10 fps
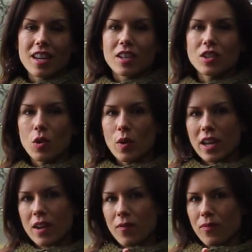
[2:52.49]
So
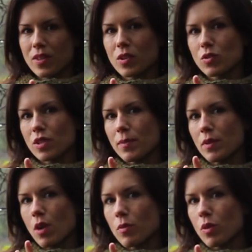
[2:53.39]
if there's something
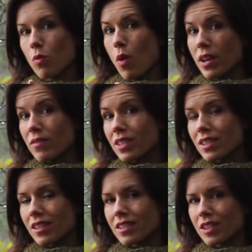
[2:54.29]
wrong with one of the
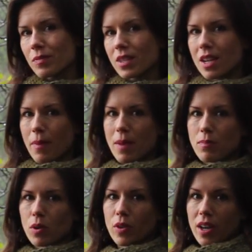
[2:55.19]
systems, then it might
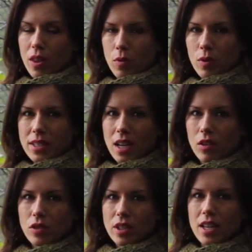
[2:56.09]
pull the other ones
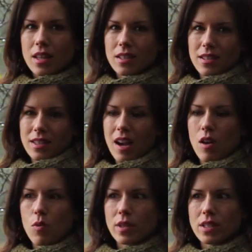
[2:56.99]
out. This is
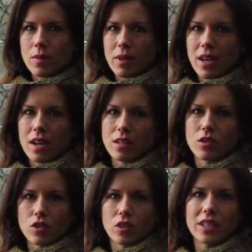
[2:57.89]
how when someone has an
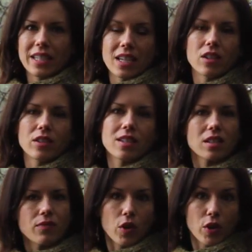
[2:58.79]
early illness,
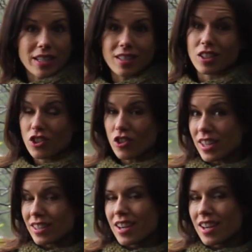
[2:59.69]
it's very easy to treat.